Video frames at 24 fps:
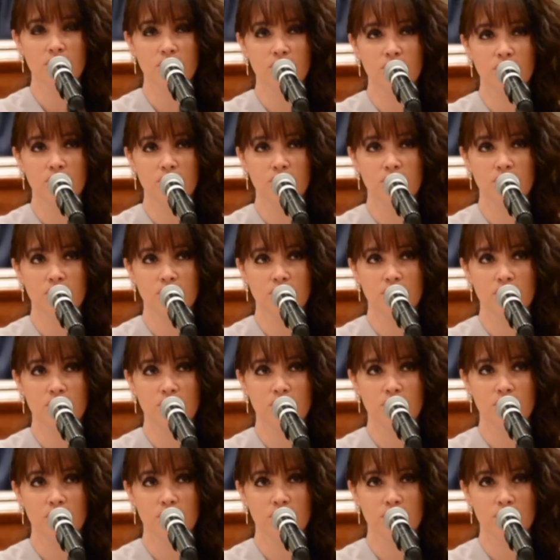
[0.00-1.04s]

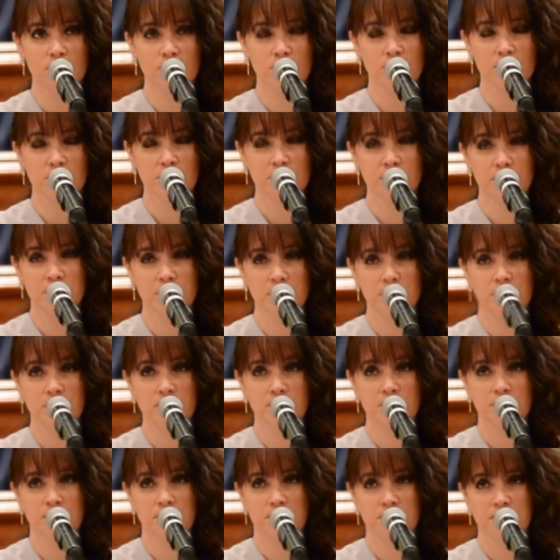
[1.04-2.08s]

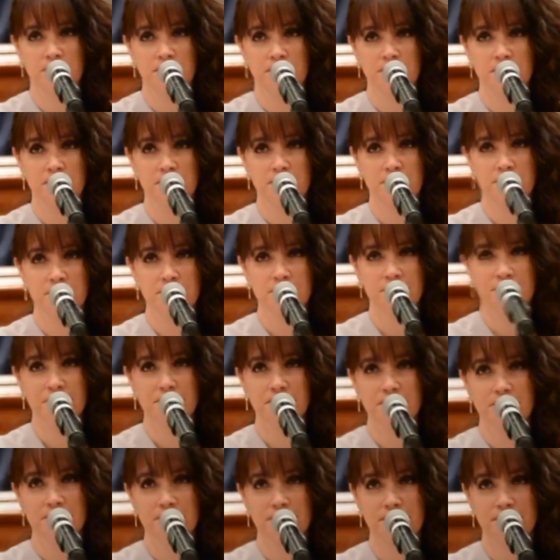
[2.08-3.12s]

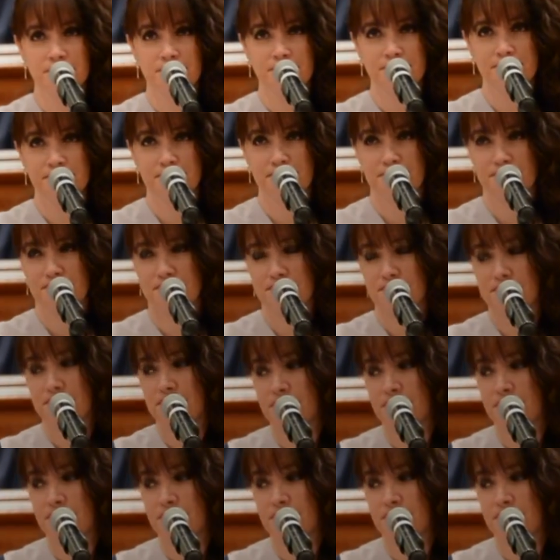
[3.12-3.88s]
Nothing is said.